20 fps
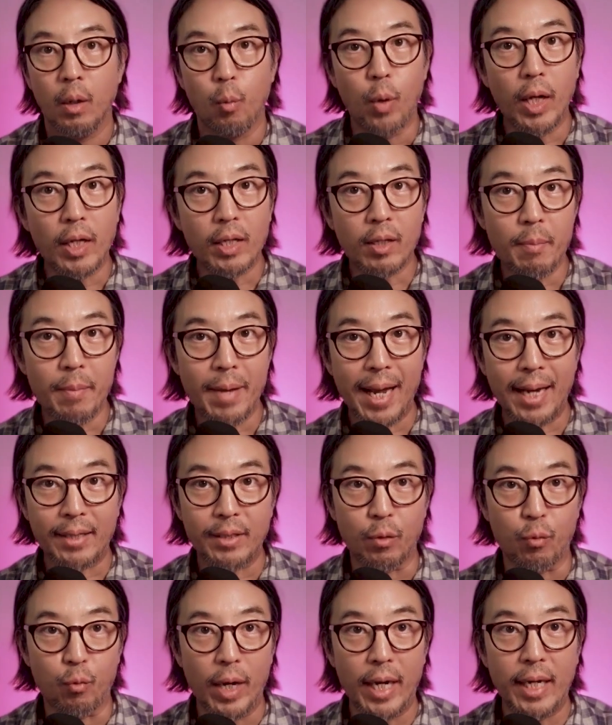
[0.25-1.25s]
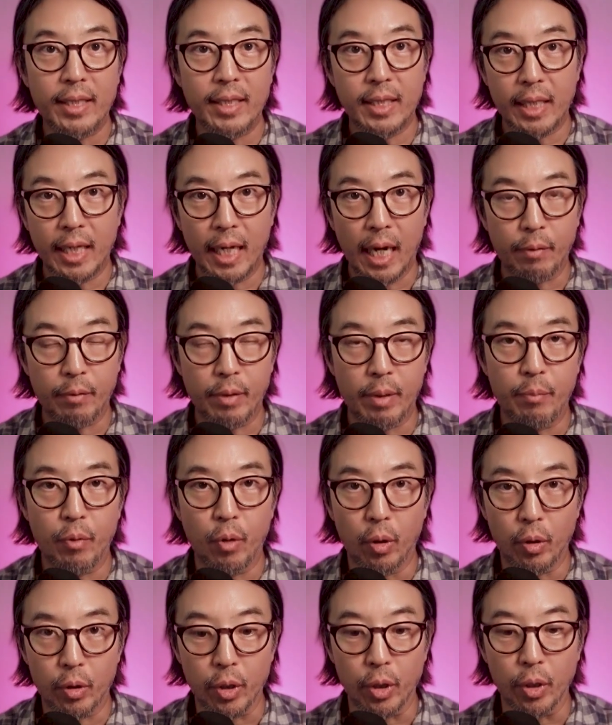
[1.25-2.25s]
Welcome back to Ray's CRE
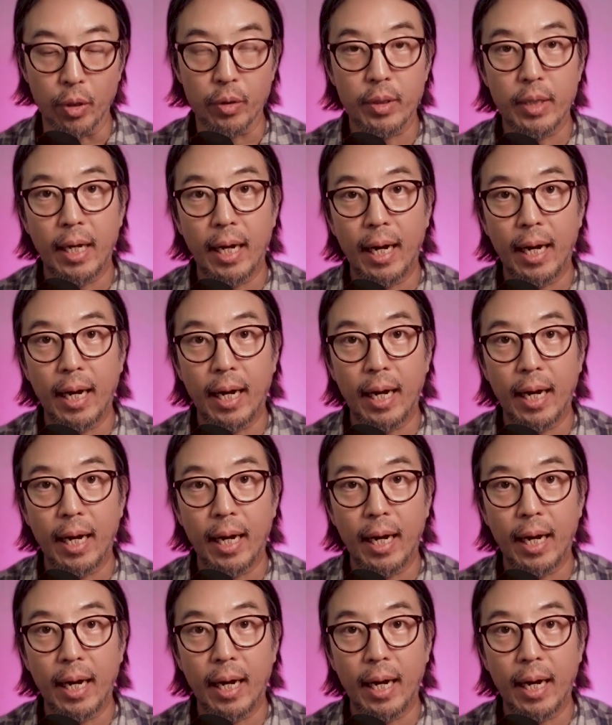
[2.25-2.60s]
Broker.